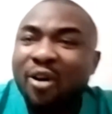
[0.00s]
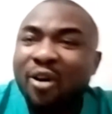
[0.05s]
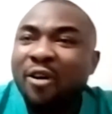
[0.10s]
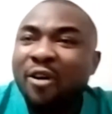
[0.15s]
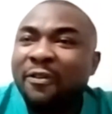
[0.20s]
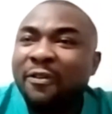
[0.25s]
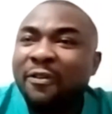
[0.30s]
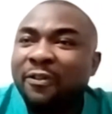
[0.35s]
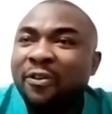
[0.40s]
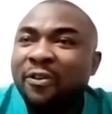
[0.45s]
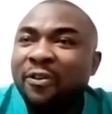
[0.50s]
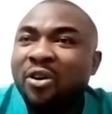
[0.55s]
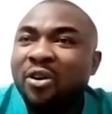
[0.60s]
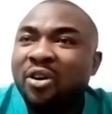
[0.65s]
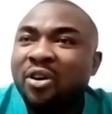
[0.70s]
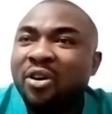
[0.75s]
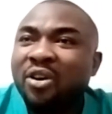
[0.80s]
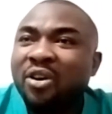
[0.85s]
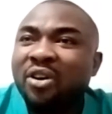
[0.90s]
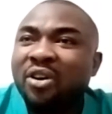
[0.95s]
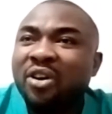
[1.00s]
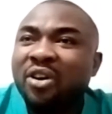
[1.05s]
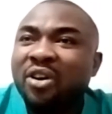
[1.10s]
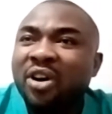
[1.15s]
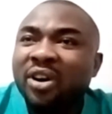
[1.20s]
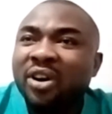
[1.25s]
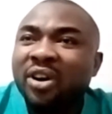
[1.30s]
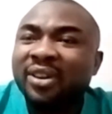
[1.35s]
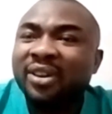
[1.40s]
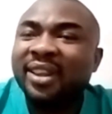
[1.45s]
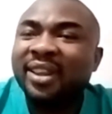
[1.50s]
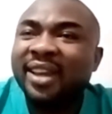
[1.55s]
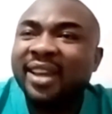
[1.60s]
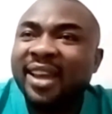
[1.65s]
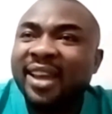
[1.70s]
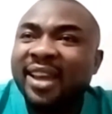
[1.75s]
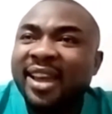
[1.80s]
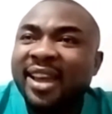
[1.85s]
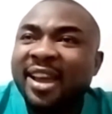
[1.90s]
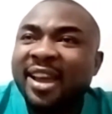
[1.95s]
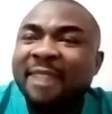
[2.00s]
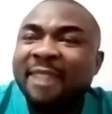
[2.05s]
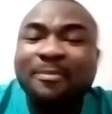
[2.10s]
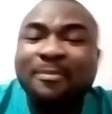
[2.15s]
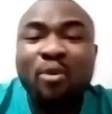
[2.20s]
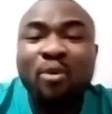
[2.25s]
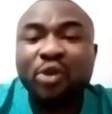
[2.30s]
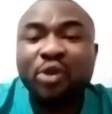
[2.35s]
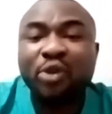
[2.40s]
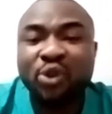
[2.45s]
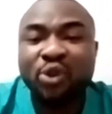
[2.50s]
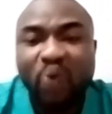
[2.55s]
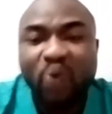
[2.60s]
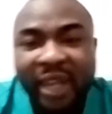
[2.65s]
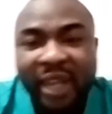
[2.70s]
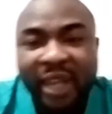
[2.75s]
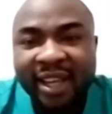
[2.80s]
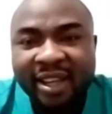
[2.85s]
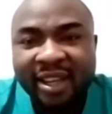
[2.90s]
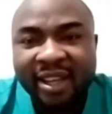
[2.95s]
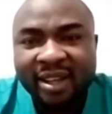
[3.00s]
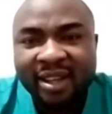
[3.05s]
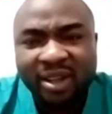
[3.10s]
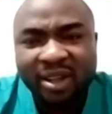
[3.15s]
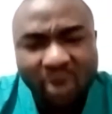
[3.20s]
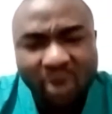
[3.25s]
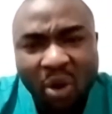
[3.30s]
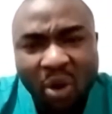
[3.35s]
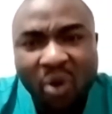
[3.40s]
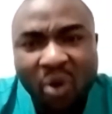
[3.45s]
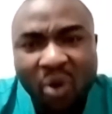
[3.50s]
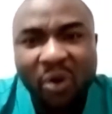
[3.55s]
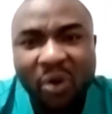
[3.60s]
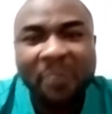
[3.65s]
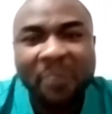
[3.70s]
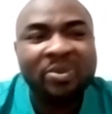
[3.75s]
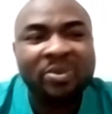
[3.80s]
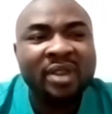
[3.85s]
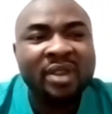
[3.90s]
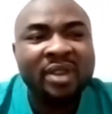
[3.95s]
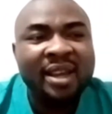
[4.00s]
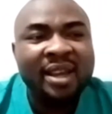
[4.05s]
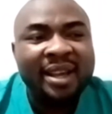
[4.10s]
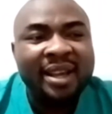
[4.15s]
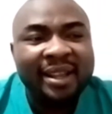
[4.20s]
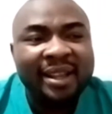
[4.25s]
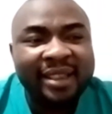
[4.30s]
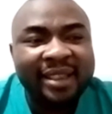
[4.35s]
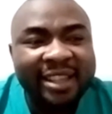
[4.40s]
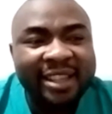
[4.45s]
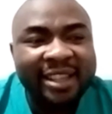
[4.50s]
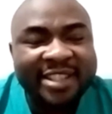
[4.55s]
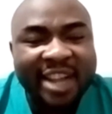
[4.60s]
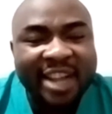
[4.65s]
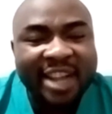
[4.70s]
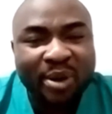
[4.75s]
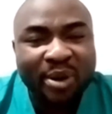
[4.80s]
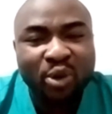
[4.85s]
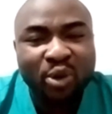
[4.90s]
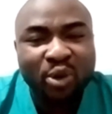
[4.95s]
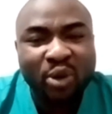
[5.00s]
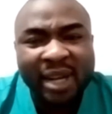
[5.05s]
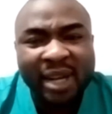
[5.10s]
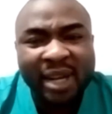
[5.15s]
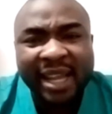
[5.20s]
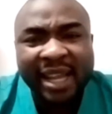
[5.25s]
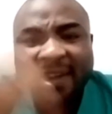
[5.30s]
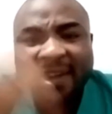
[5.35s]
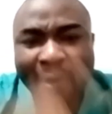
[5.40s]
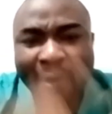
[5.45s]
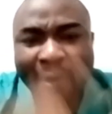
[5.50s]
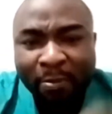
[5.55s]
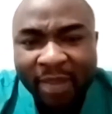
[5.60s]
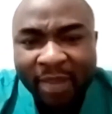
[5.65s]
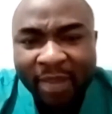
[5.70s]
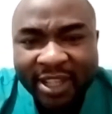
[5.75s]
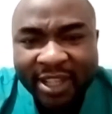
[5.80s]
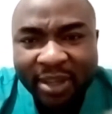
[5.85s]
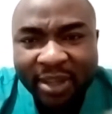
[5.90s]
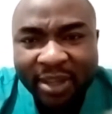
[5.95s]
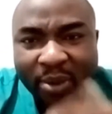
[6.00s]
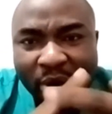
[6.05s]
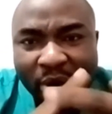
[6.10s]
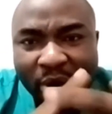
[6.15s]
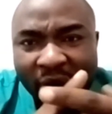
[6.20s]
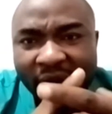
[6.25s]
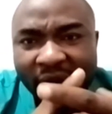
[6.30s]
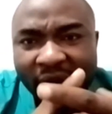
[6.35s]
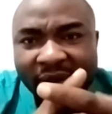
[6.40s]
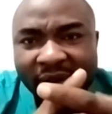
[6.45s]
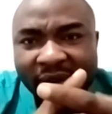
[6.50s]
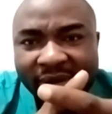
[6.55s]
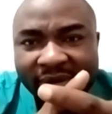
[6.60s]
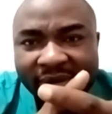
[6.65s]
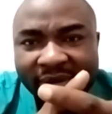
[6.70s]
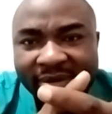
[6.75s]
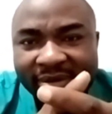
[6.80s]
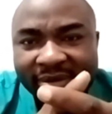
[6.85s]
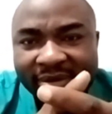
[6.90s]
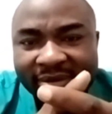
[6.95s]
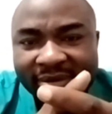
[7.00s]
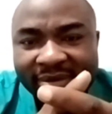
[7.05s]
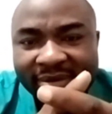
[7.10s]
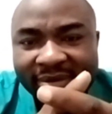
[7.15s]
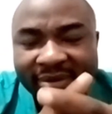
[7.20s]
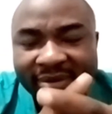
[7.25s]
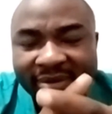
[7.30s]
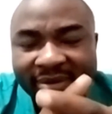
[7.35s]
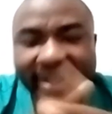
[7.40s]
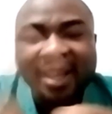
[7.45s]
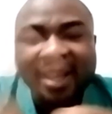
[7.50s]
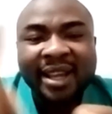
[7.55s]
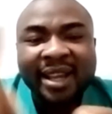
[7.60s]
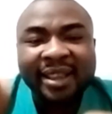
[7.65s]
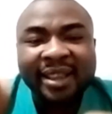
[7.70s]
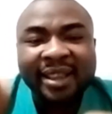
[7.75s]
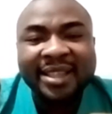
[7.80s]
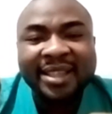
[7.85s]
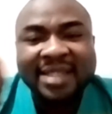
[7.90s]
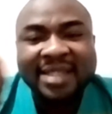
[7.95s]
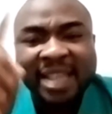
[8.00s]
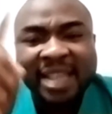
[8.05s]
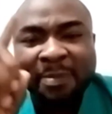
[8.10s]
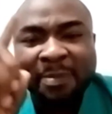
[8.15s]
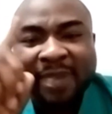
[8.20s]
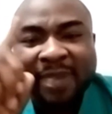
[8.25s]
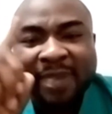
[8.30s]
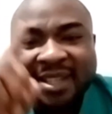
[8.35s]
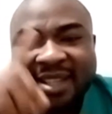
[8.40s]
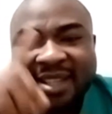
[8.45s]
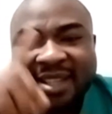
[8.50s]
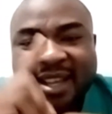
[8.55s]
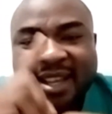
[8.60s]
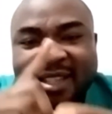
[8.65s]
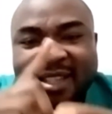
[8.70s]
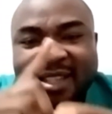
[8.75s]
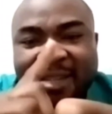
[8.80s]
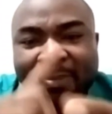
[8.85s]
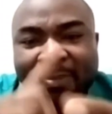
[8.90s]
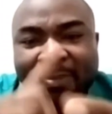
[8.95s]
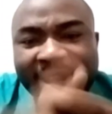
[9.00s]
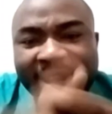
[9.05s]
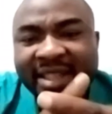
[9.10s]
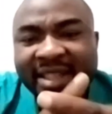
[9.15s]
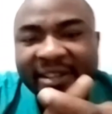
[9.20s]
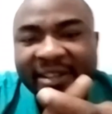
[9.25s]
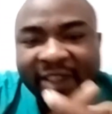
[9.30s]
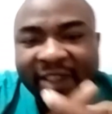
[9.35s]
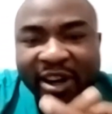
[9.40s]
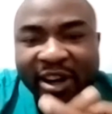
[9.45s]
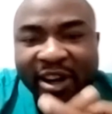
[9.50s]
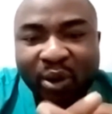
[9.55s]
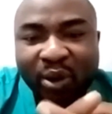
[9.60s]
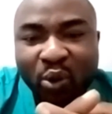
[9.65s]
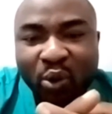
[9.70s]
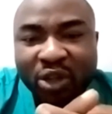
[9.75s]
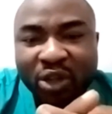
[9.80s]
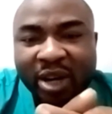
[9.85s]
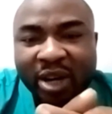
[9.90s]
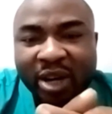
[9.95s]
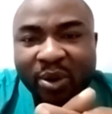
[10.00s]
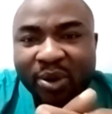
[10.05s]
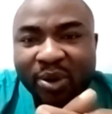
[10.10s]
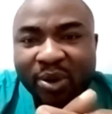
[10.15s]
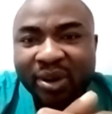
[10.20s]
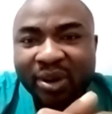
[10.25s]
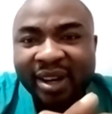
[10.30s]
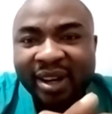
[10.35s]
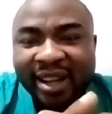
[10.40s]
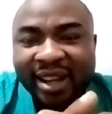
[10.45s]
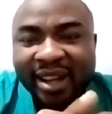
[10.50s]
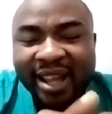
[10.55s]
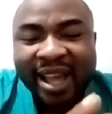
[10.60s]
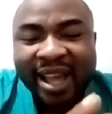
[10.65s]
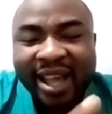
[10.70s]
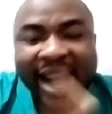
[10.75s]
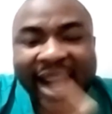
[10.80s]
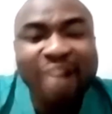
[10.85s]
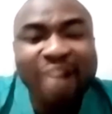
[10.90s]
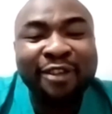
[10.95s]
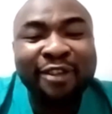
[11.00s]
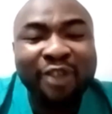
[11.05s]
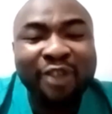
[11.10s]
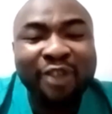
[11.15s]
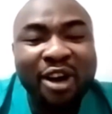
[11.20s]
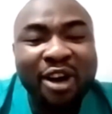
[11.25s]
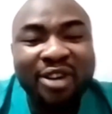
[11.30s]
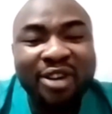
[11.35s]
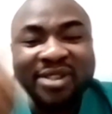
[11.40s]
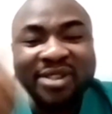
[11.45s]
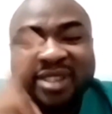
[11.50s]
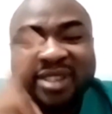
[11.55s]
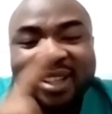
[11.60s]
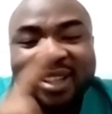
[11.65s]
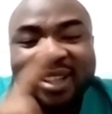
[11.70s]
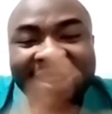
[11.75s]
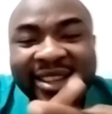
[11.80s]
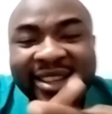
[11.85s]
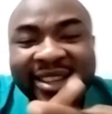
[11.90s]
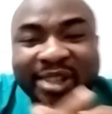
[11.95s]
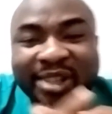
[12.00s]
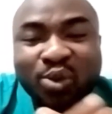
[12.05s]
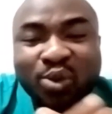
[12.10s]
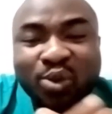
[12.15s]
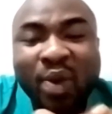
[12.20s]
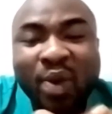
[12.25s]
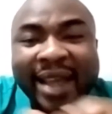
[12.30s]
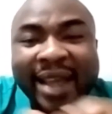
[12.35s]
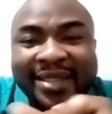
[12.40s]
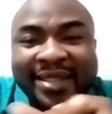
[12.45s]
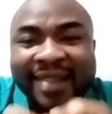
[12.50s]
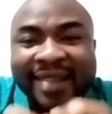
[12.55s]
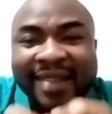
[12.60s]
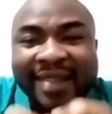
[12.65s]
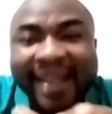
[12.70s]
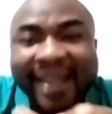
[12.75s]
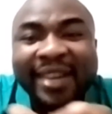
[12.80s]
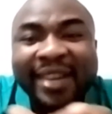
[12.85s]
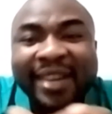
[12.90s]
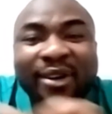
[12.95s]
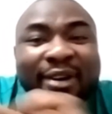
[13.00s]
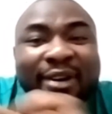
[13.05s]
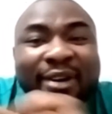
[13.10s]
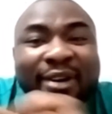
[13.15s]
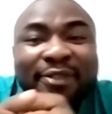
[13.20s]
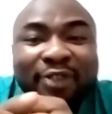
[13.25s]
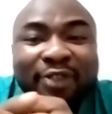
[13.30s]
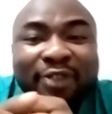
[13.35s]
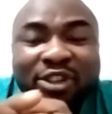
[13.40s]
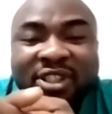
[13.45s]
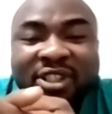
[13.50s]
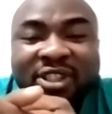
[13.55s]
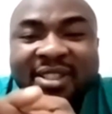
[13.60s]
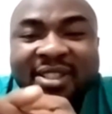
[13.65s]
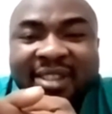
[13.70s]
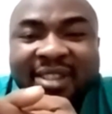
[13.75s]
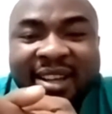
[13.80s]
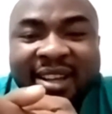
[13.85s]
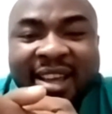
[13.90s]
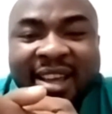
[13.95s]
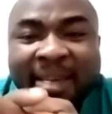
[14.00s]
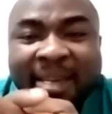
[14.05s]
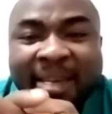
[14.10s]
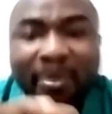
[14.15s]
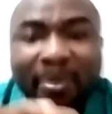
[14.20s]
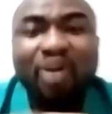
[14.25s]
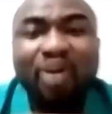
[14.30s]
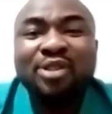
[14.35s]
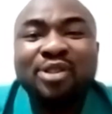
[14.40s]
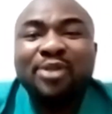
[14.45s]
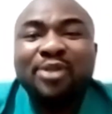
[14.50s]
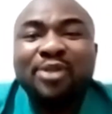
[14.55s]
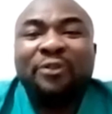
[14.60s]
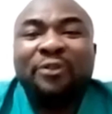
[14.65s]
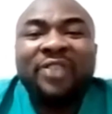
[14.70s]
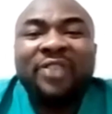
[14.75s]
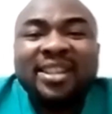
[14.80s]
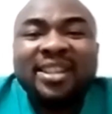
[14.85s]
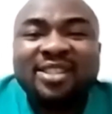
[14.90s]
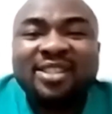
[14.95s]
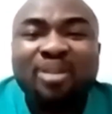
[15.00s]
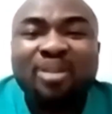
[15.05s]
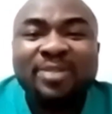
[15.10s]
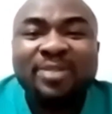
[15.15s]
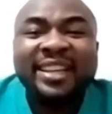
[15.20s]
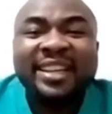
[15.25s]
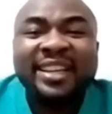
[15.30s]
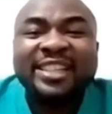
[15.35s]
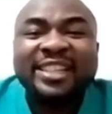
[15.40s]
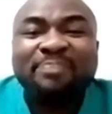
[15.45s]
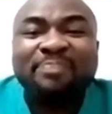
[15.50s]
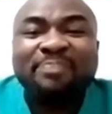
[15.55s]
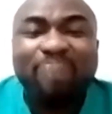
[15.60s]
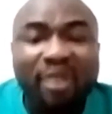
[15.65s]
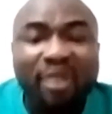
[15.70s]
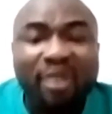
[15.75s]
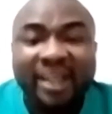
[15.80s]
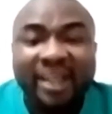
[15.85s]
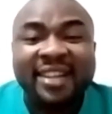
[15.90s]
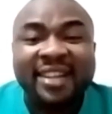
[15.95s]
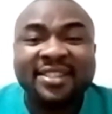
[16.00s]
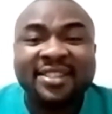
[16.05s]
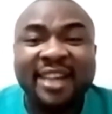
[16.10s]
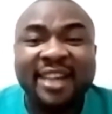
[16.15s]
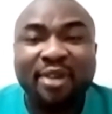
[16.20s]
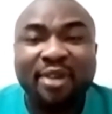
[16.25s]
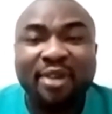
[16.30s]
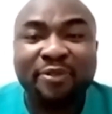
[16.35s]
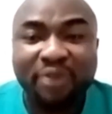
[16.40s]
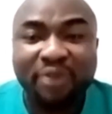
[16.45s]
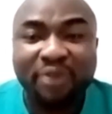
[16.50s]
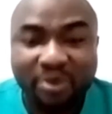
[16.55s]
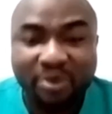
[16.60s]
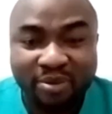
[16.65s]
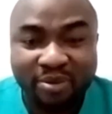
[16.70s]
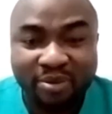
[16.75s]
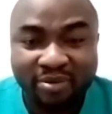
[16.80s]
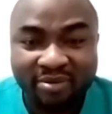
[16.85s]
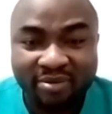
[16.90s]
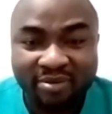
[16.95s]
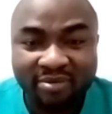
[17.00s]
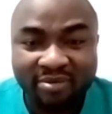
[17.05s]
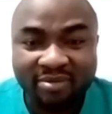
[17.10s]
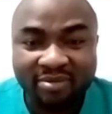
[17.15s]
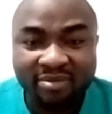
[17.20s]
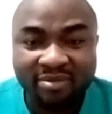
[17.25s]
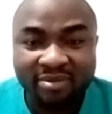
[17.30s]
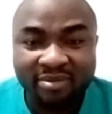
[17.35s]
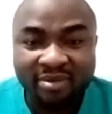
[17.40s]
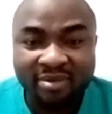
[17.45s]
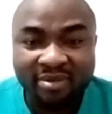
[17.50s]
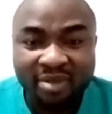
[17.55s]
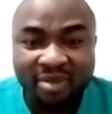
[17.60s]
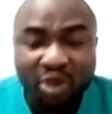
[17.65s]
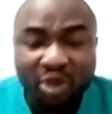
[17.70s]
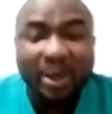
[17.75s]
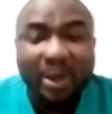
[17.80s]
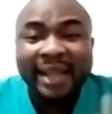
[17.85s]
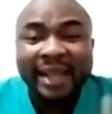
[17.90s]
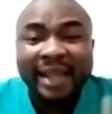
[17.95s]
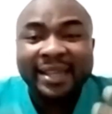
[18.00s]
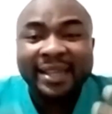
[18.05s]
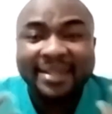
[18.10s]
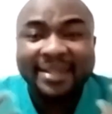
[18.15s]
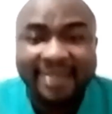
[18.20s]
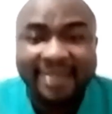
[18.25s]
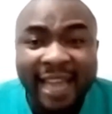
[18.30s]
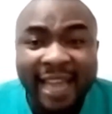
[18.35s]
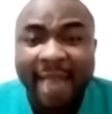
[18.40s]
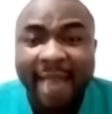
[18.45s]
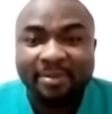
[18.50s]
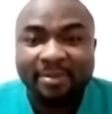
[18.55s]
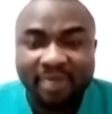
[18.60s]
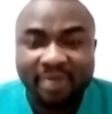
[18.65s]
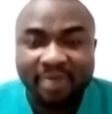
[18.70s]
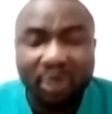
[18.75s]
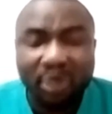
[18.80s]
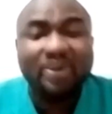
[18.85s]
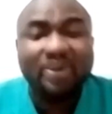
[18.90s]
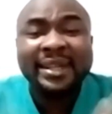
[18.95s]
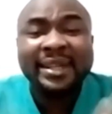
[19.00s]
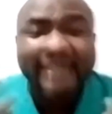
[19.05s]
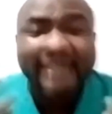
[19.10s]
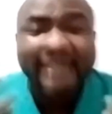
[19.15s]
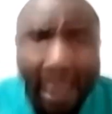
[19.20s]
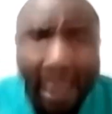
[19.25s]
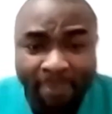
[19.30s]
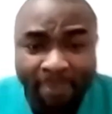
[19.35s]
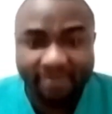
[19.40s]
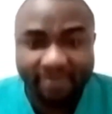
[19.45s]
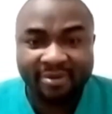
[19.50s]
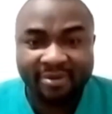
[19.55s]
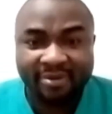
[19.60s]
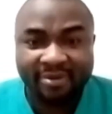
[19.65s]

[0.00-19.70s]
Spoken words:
or for the mood swing. No, the serotonin level plays a role. The sleeplessness plays a very crucial role. And of course, the sweat and the hot flushes, because you feel something is burning inside of you. You are disturbed. You need help.